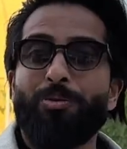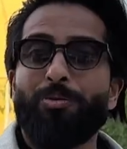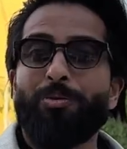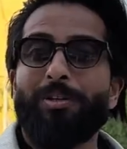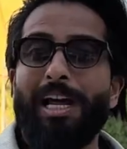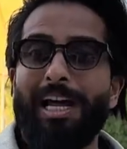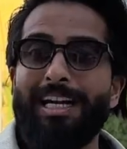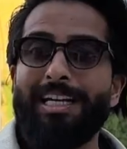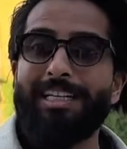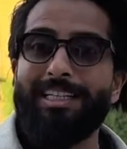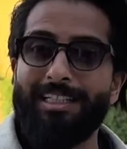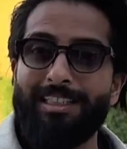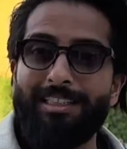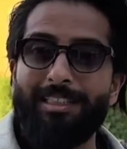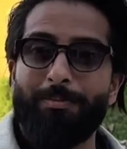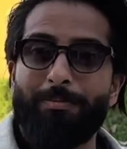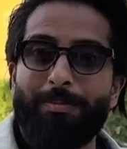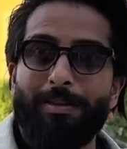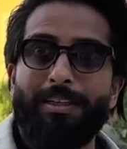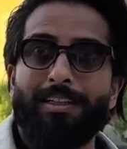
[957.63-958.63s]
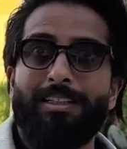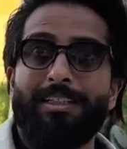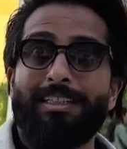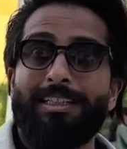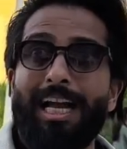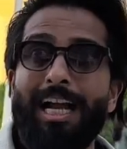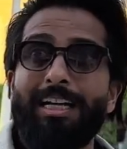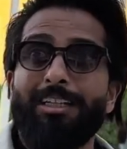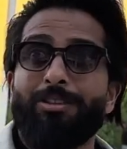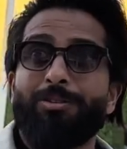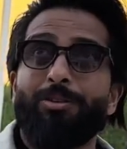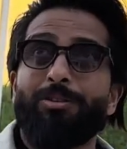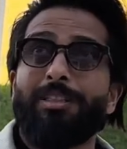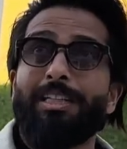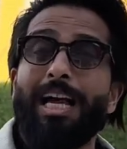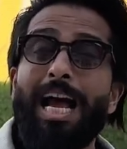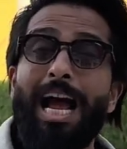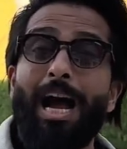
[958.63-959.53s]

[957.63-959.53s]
you would anticipate. That's not the